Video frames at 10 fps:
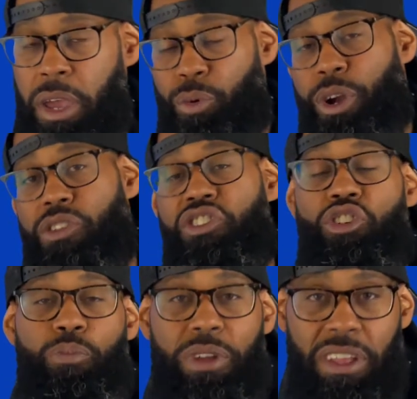We're
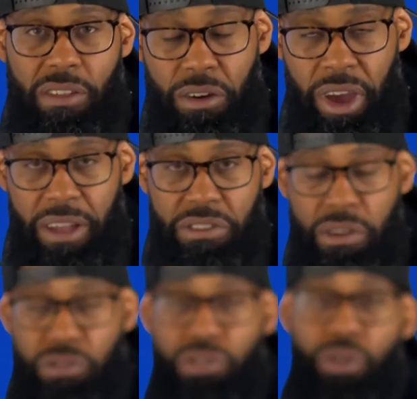interpreting the graph. So
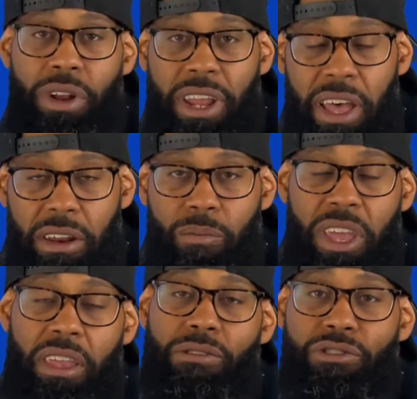slowing down and
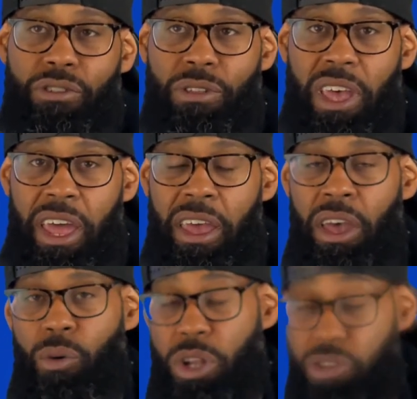making sure that
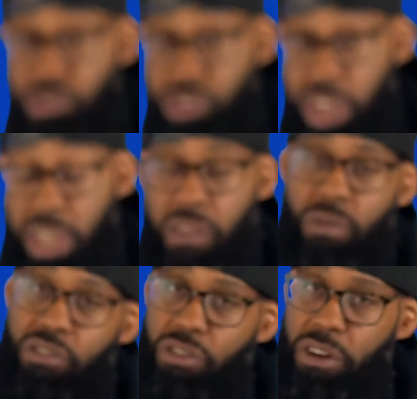what you see is
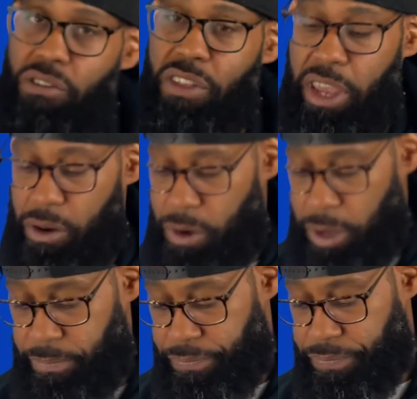what you understand,
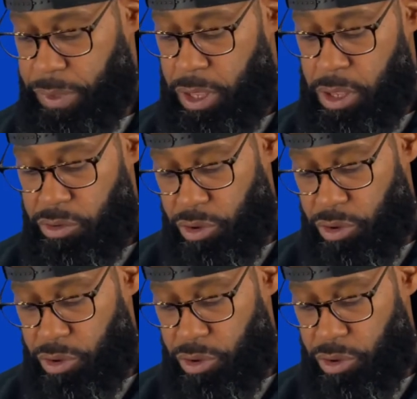right?